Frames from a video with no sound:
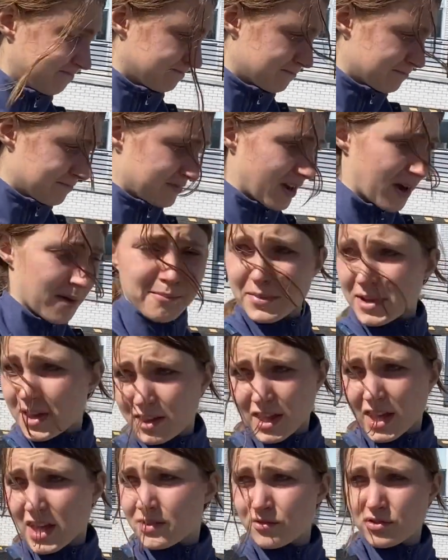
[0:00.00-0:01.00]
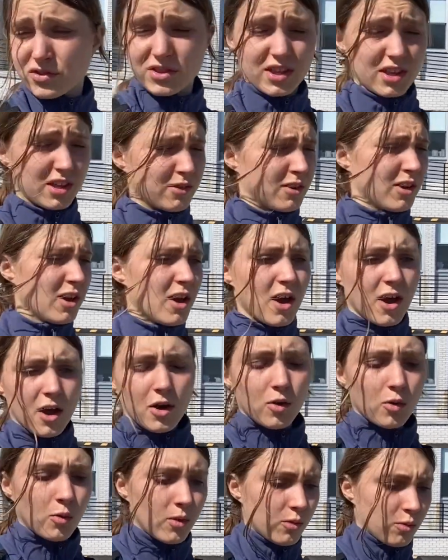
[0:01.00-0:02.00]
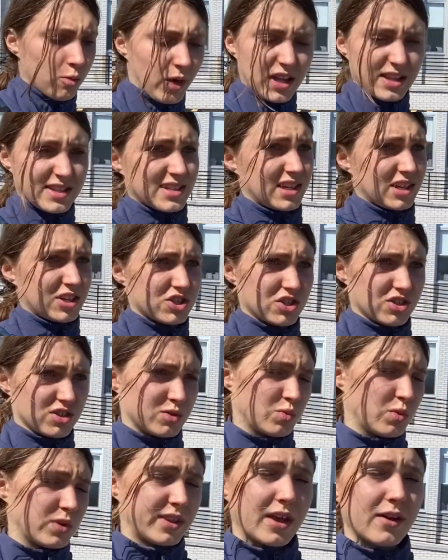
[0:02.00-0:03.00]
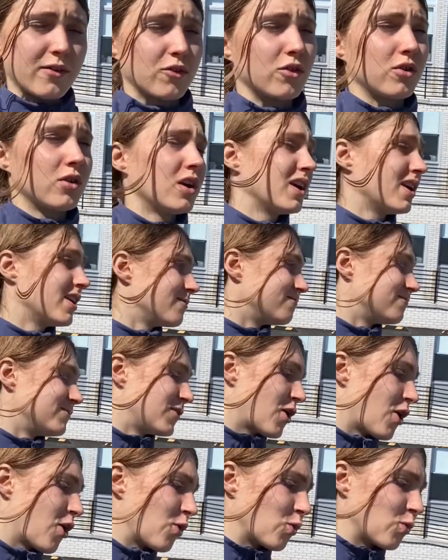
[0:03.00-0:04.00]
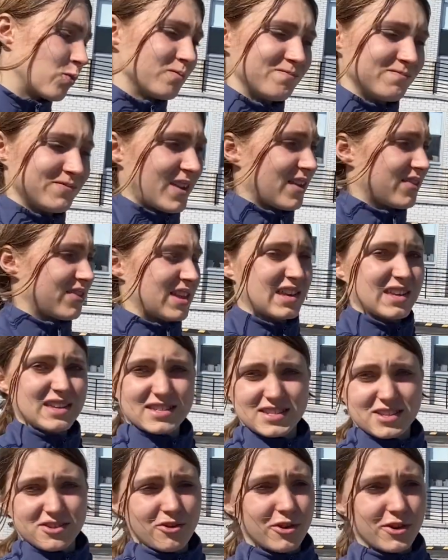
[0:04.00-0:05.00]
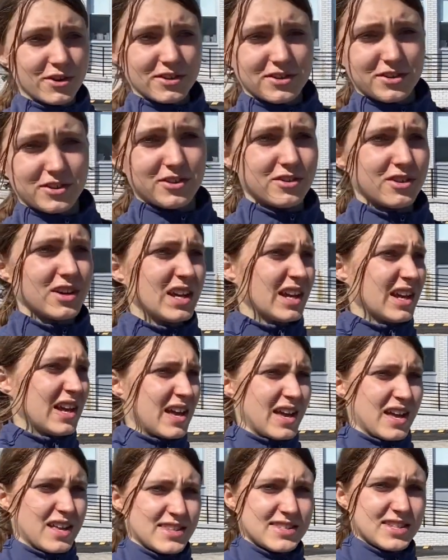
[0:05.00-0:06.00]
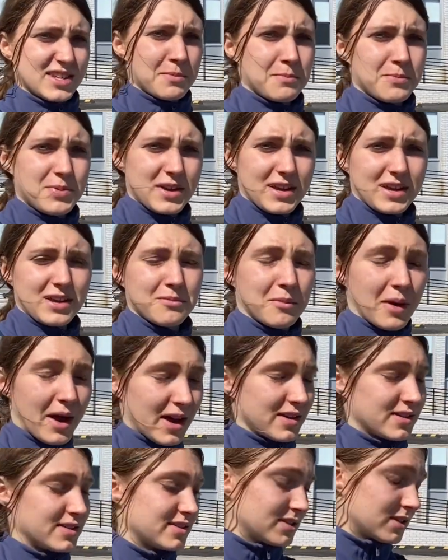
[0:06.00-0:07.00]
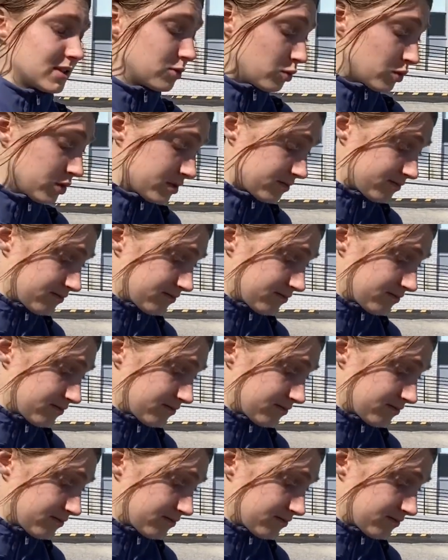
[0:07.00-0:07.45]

dumbbell, everything, weight sections, whatever. No, nothing is in order. It's a big mess. It was,